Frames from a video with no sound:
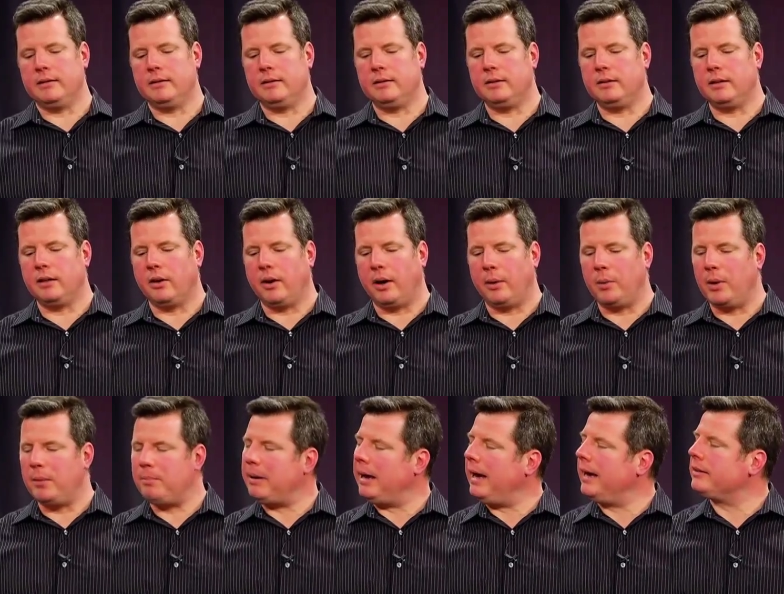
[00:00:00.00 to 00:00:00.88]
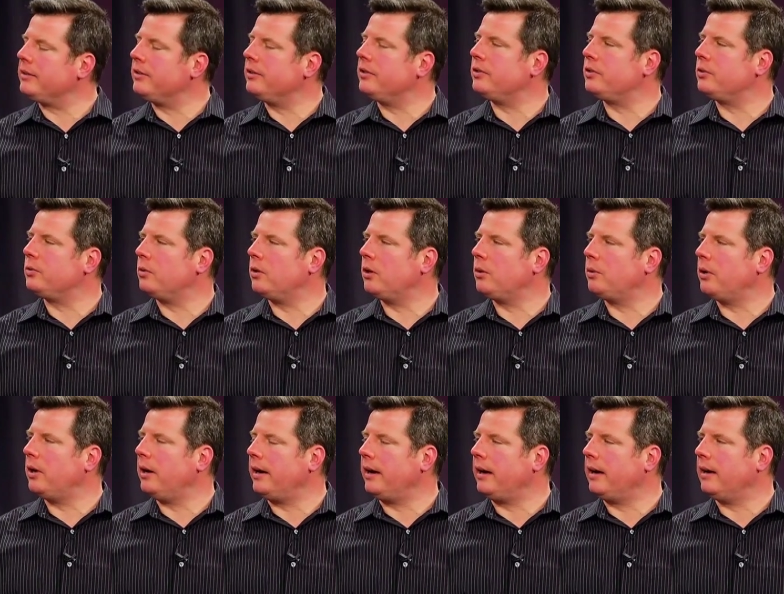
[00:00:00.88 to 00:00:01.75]
you know, I went back to the store where
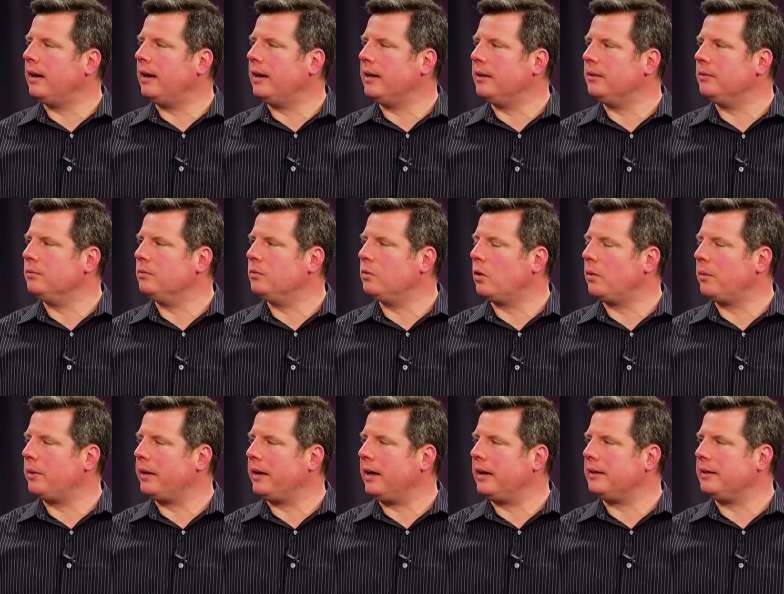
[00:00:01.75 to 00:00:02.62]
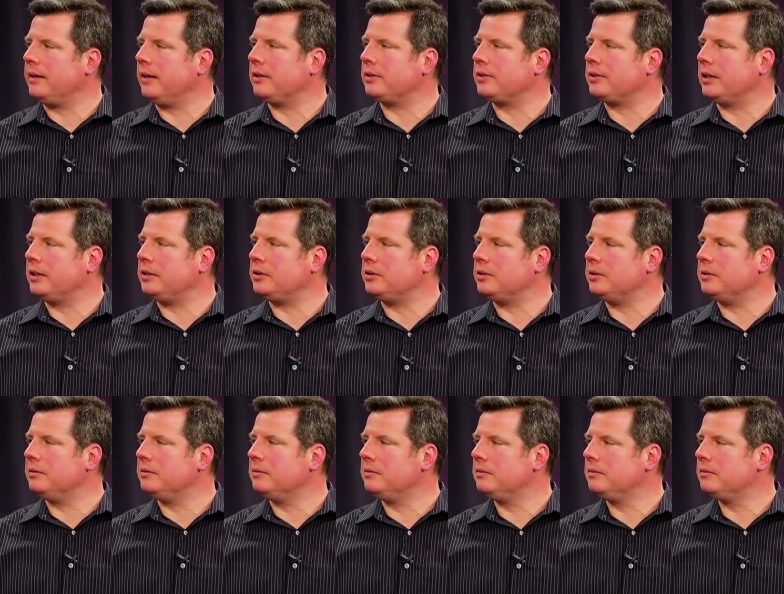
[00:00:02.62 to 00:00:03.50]
I, I normally got the Alsatian,
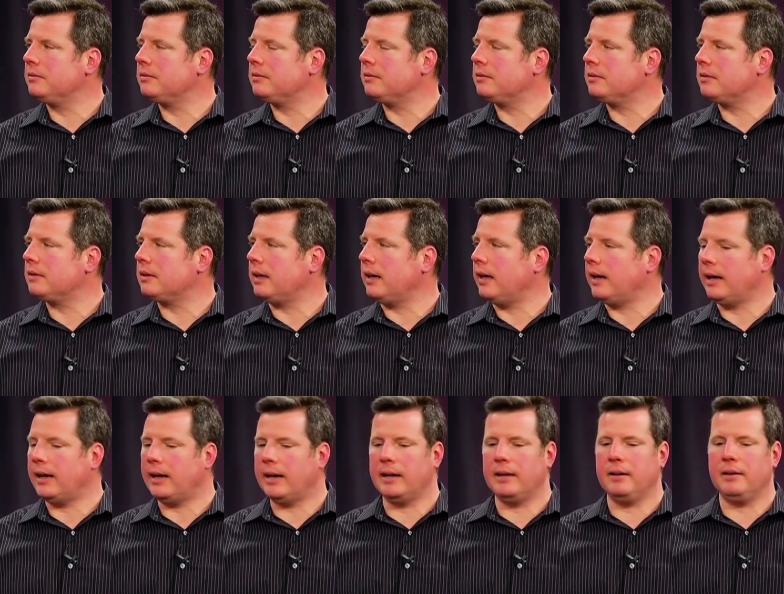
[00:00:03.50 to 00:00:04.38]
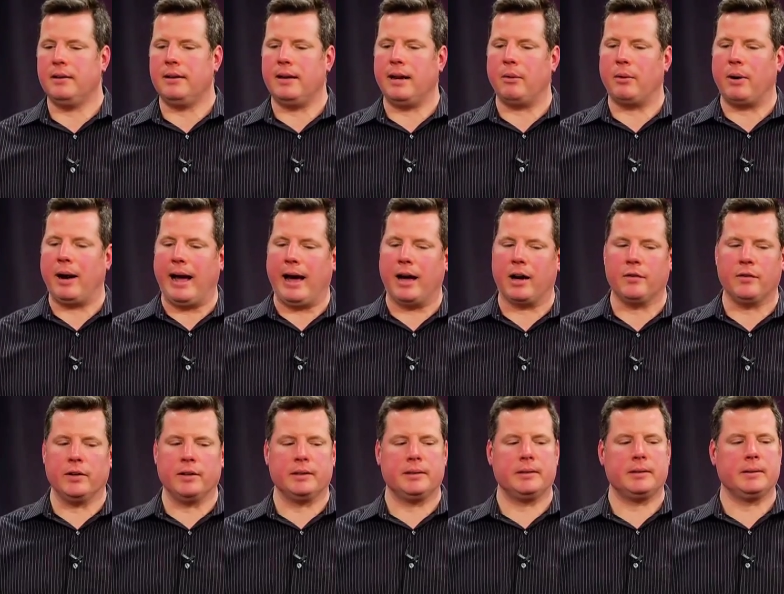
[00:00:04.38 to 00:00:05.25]
and they were out of
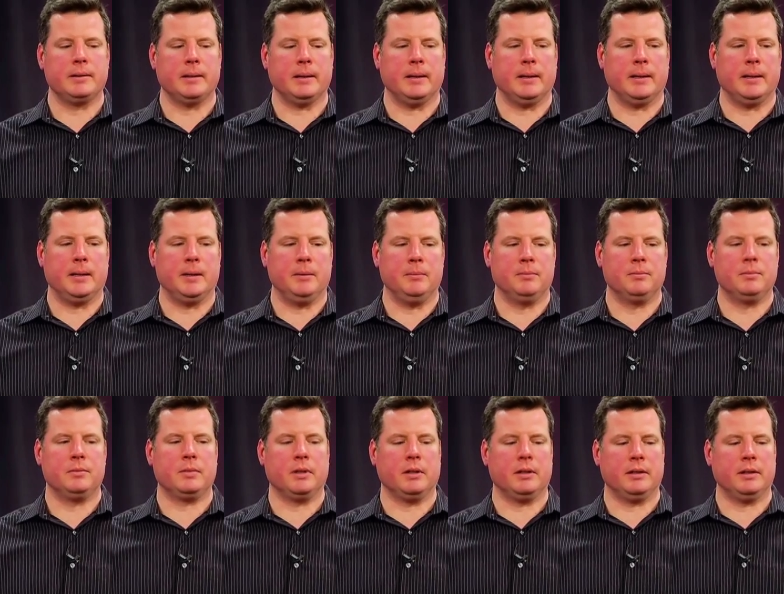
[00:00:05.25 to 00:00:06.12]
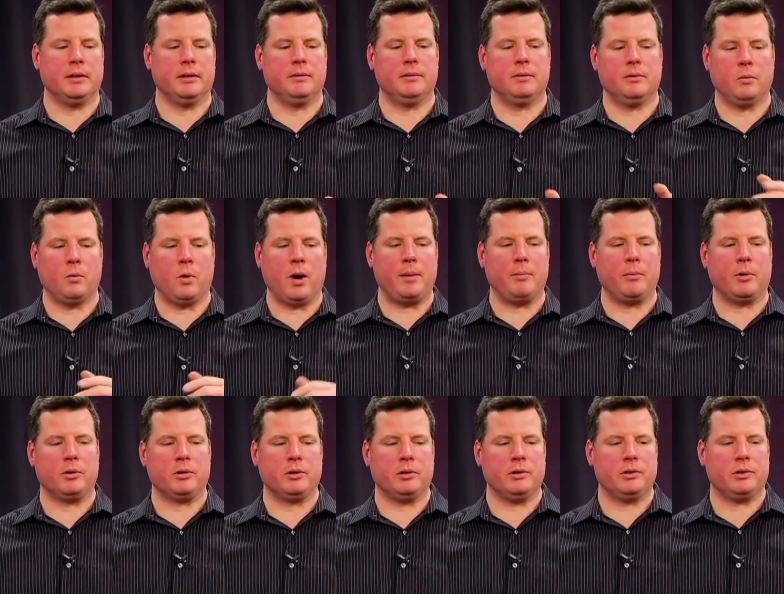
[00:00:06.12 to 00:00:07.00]
it. Um, and the, the, wine
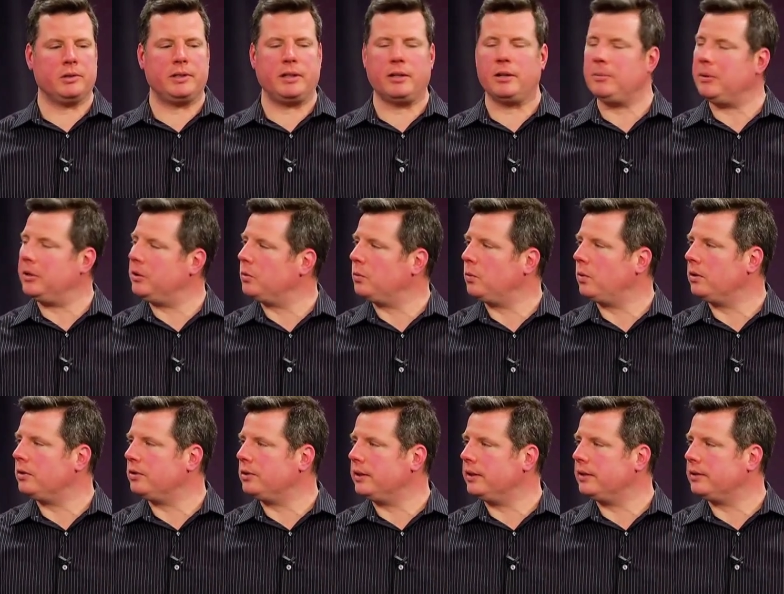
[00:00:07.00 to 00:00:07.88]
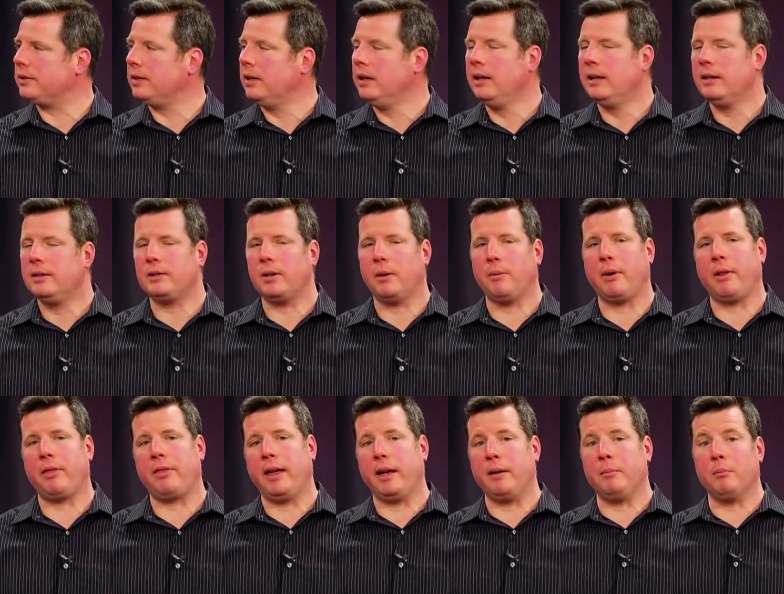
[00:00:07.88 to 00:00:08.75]
merchant steered me towards this. So I want to
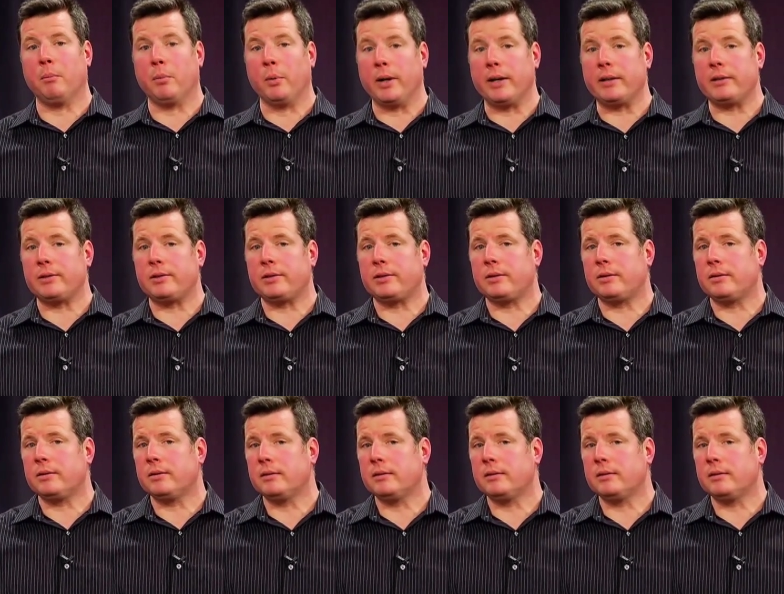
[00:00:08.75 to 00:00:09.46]
thank Brix